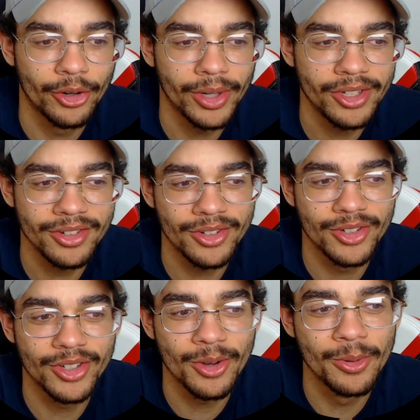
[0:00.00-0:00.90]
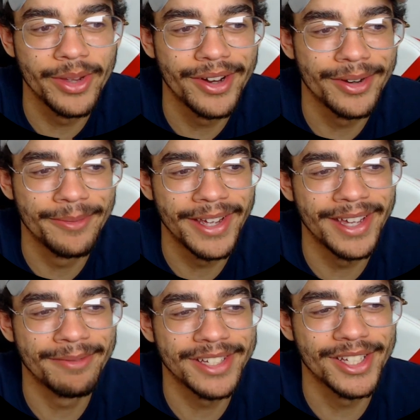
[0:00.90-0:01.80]
creatures are so weird,
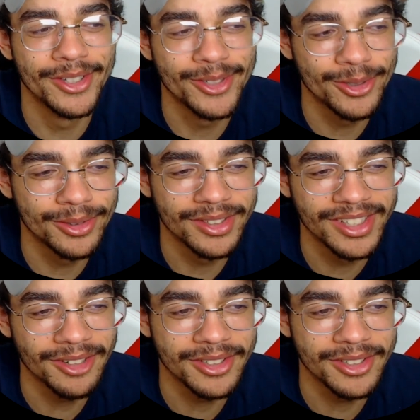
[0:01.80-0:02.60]
man, but so